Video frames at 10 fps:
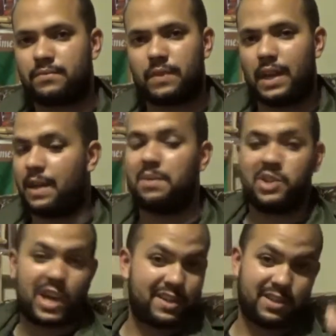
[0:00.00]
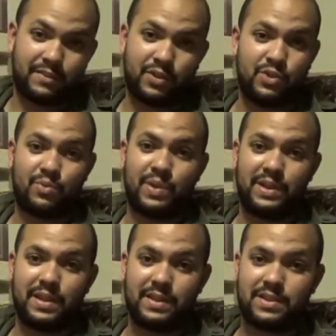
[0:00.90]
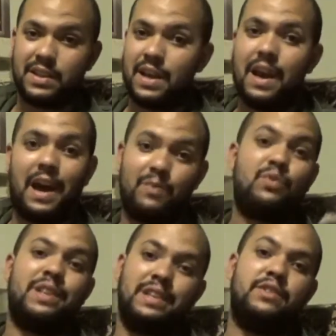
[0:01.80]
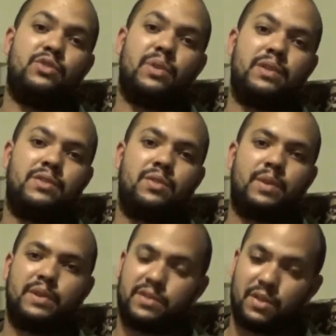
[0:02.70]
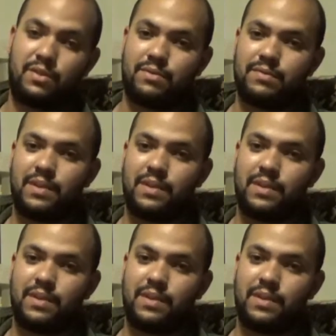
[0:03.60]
Emmy Jackson, if you do read this, I really enjoy your story. So